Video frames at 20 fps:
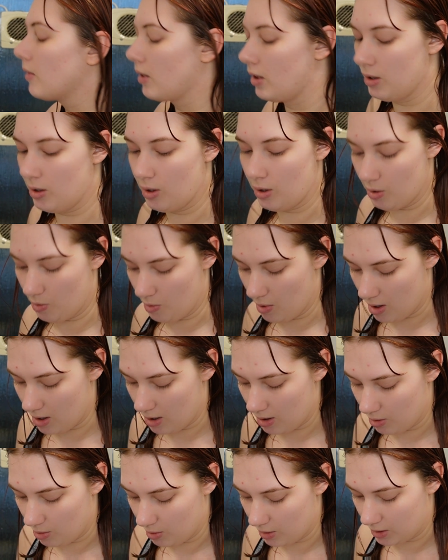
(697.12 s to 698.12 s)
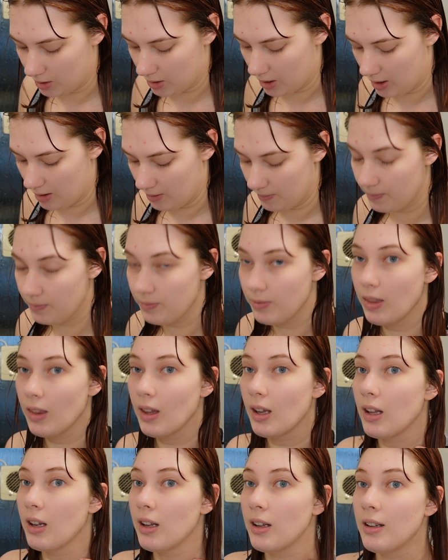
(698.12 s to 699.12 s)
And you know what I always say,
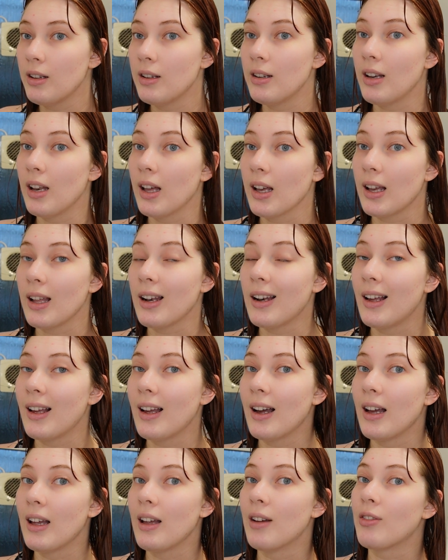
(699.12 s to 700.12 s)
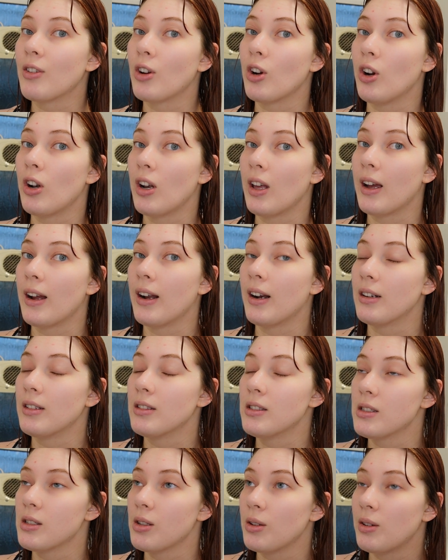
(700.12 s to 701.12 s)
luckily I have curly hair,
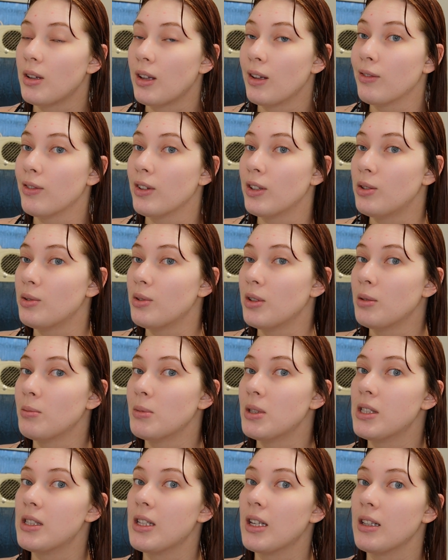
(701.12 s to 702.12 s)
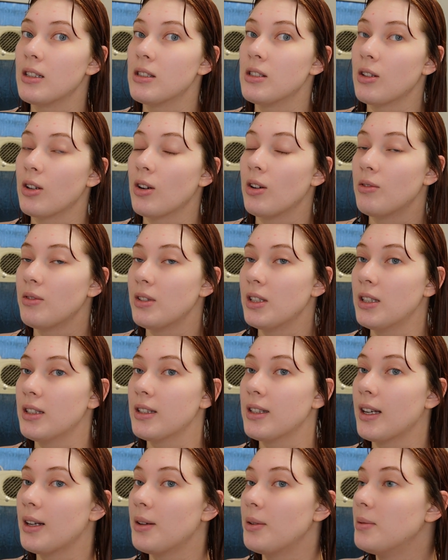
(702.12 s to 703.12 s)
so if I do any mistakes you can't really
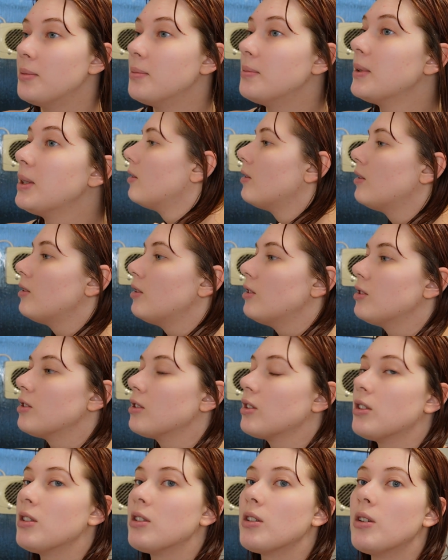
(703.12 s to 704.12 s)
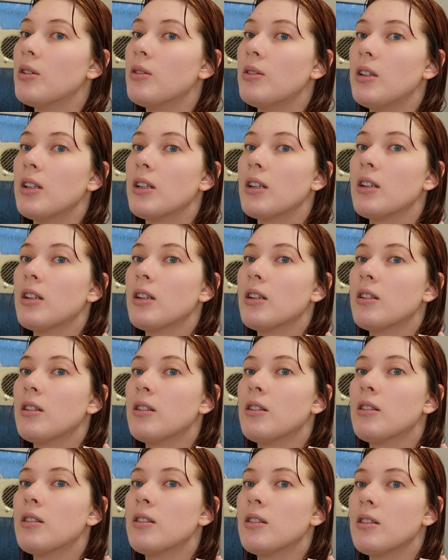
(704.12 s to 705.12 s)
tell. Just gonna go like
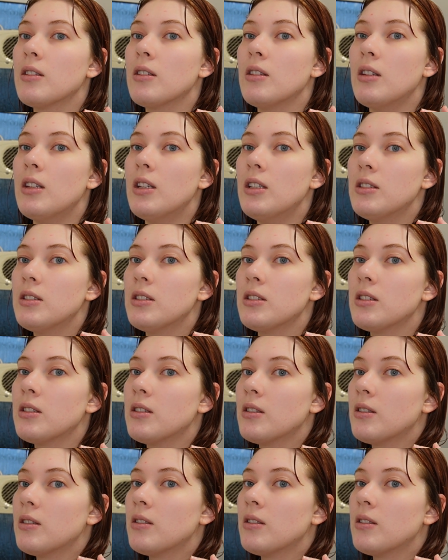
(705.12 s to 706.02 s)
this.